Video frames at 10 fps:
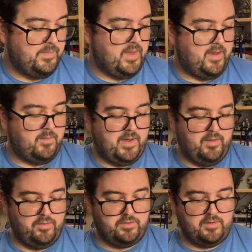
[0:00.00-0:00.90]
I
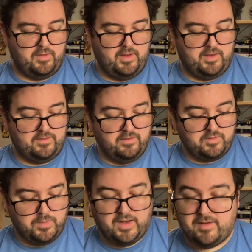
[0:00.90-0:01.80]
was
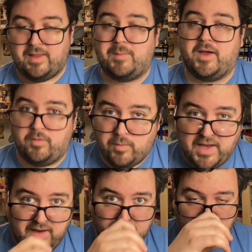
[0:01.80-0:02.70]
anticipating they might
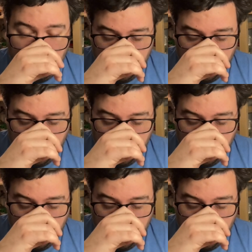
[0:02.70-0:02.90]
wait